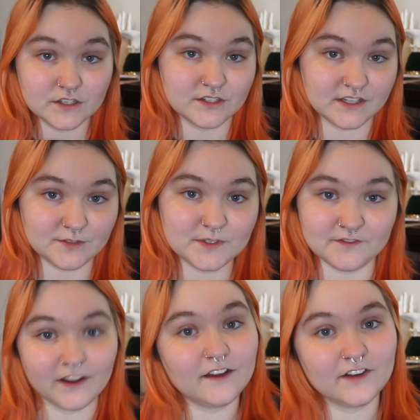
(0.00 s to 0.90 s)
So this was
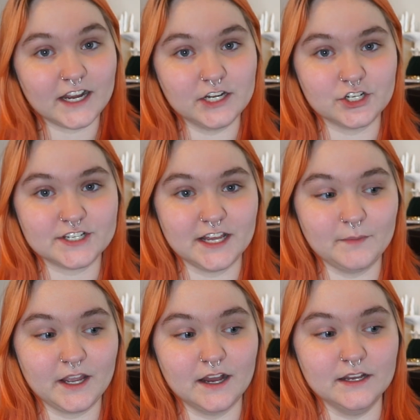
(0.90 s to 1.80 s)
very, very interesting
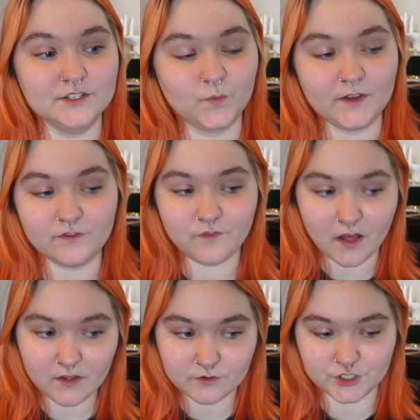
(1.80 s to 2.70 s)
because we
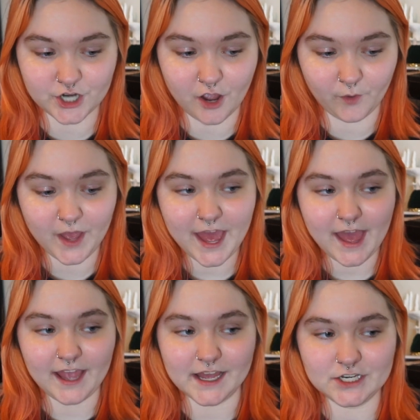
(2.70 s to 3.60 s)
follow Joe
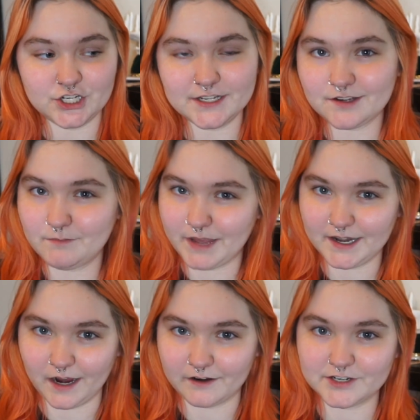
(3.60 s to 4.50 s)
and she is our main
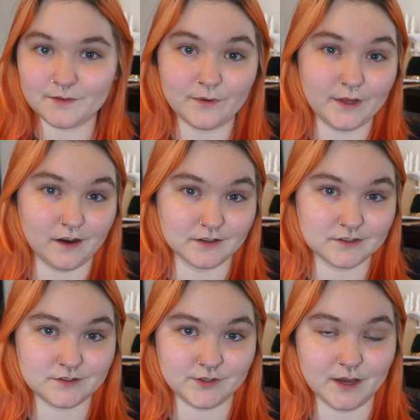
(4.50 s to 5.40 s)
character, but we
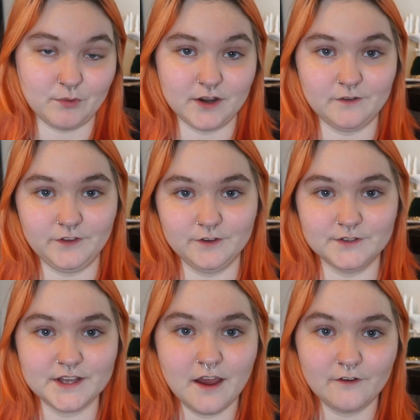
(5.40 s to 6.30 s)
also do get point of
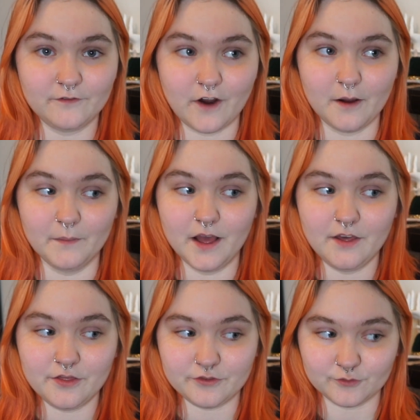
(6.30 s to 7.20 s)
views from
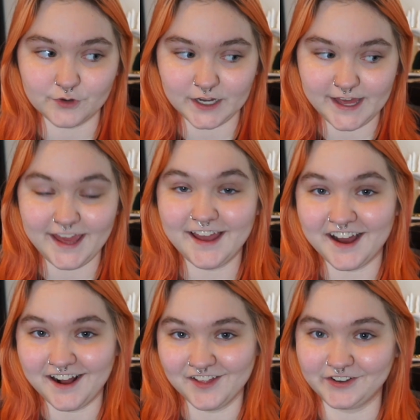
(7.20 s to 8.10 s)
three
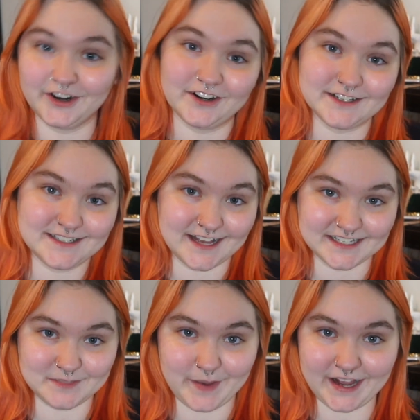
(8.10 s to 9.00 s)
other
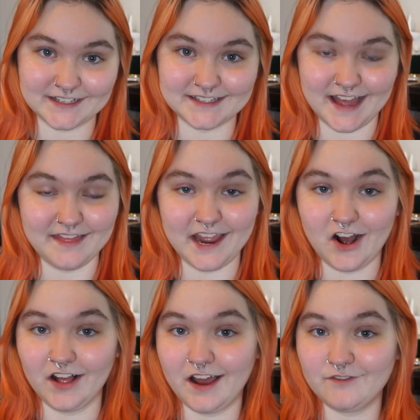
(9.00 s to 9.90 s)
suspects and they
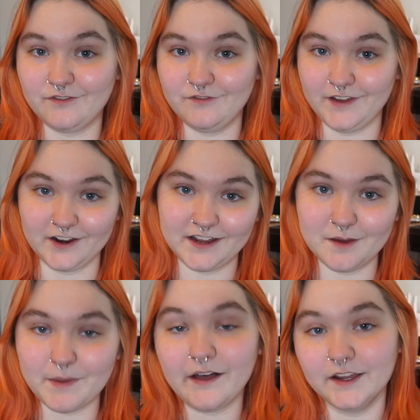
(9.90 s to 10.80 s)
all have very
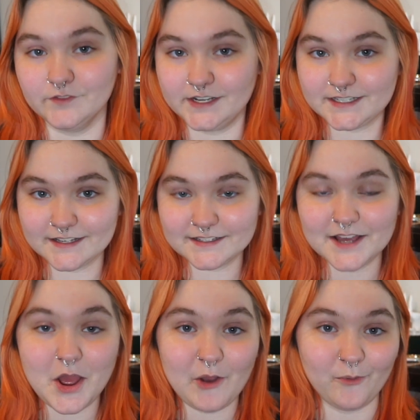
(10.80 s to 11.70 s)
compelling reasons
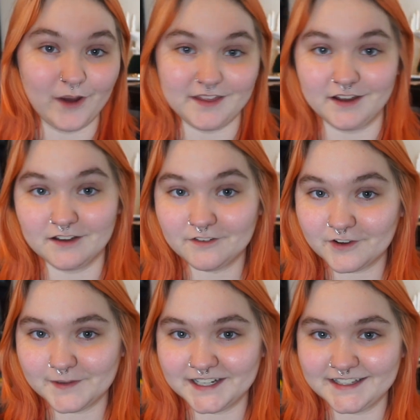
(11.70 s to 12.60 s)
why they could have
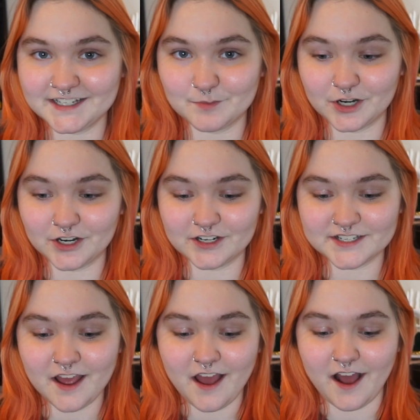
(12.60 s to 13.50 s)
committed these
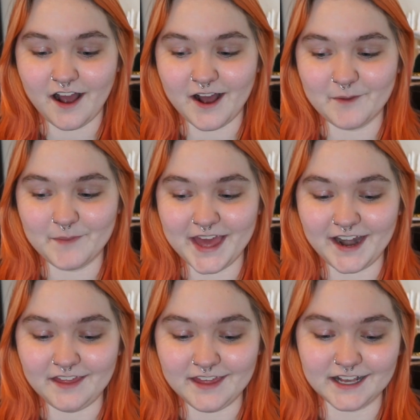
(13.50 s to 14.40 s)
murders um, and
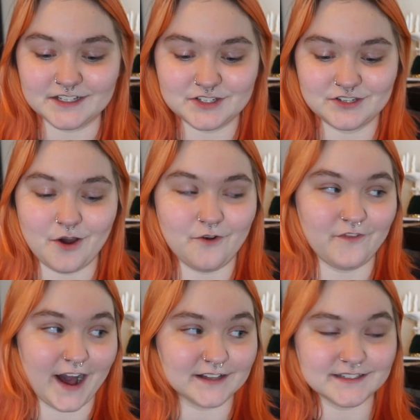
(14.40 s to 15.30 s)
I think it's so
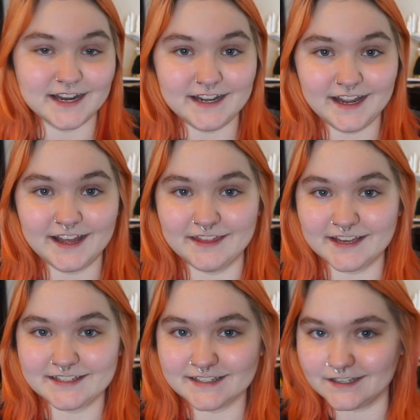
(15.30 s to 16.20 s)
fascinating.
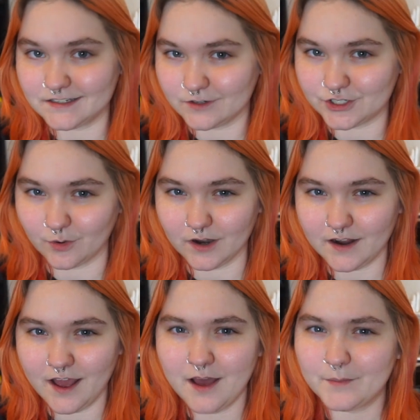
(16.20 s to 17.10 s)
This is so short
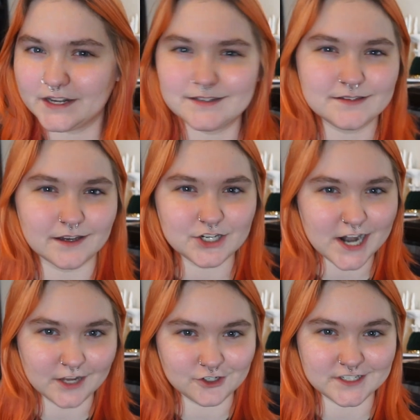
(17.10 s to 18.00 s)
but it's such an
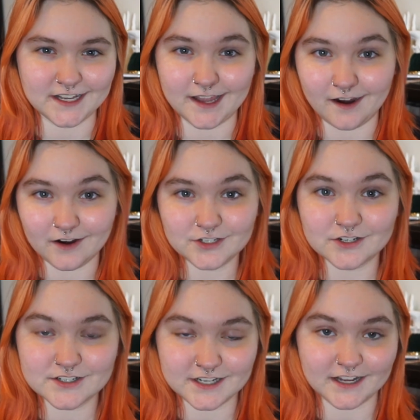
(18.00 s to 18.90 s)
interesting character
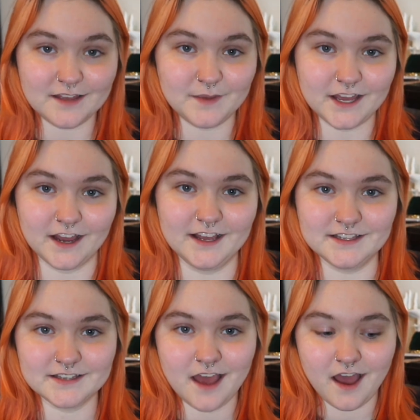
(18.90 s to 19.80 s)
study
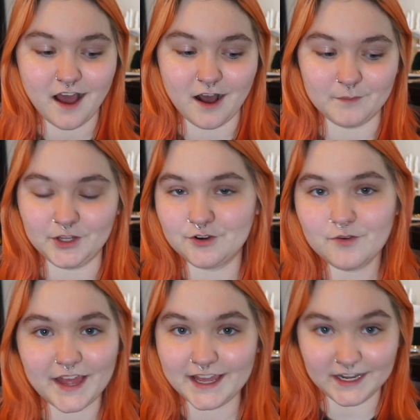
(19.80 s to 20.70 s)
because um, you don't
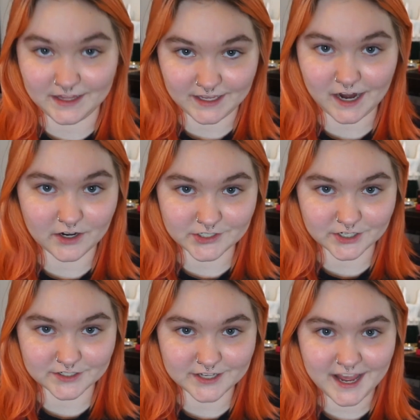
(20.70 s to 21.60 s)
like any of the
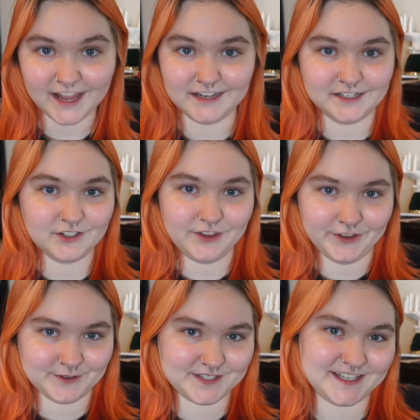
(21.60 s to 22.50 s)
characters until
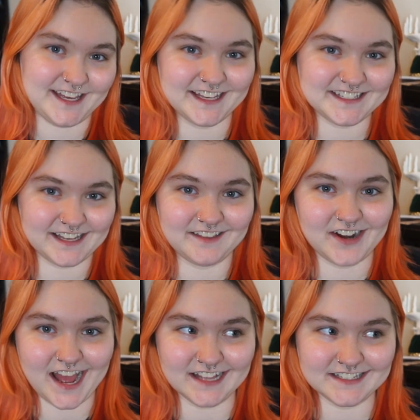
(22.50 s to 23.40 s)
you see inside their
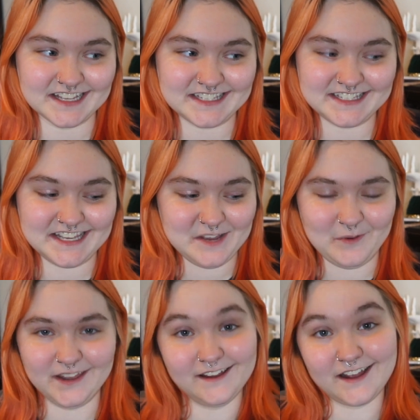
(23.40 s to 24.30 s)
heads and see
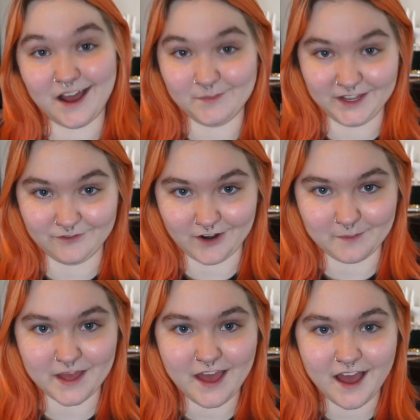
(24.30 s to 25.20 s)
where they're coming
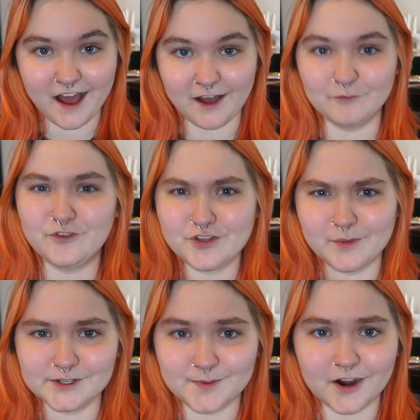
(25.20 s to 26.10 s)
from um, for the
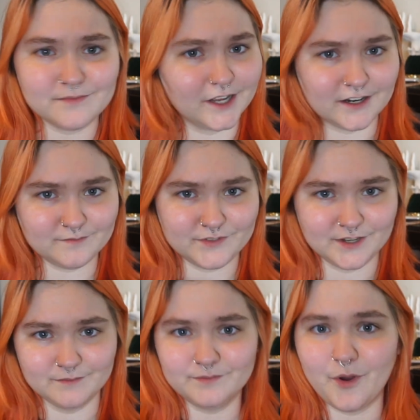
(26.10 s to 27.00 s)
most part. There are
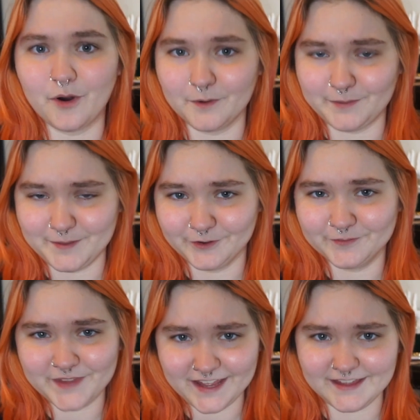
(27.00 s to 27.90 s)
some horrible
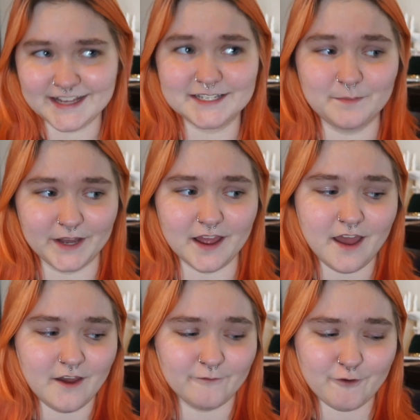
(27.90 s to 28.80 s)
people in this but
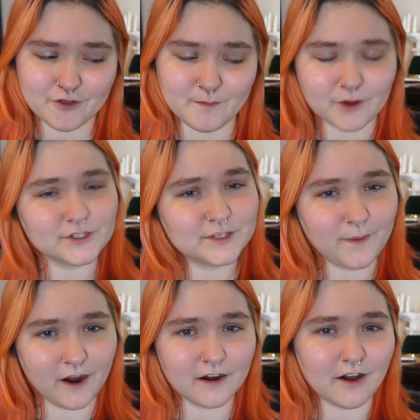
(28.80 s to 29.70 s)
for the most
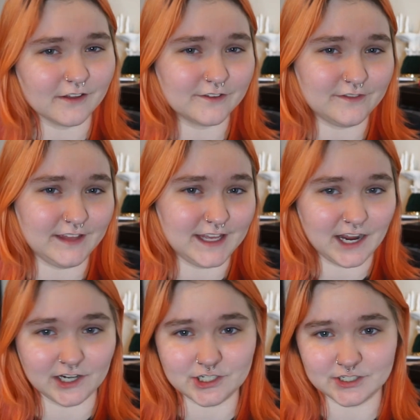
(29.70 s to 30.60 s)
part, all of the
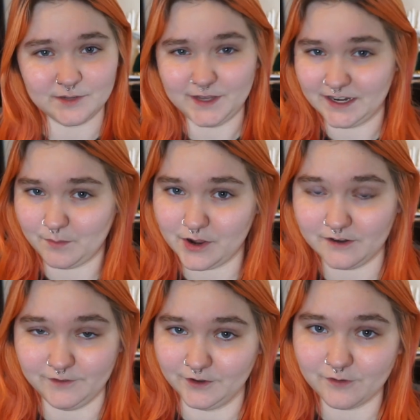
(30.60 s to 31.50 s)
characters that we get a point
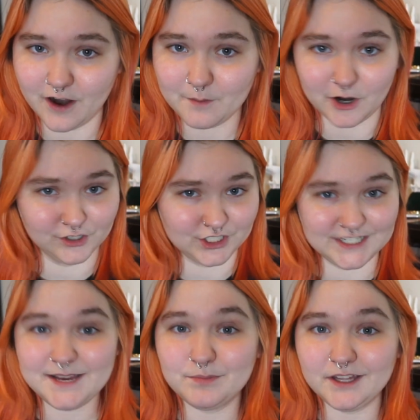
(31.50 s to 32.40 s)
of view from are
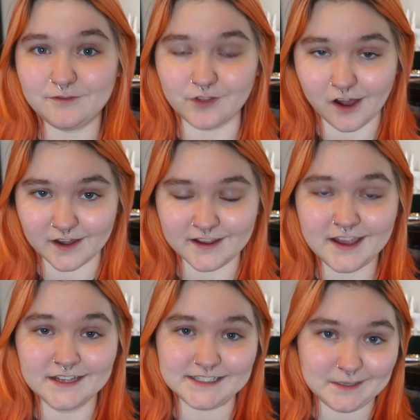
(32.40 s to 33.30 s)
deeply flawed,
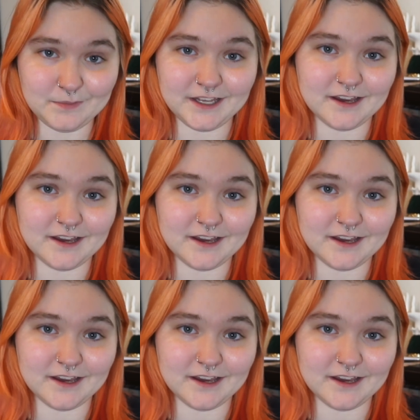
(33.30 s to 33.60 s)
deeply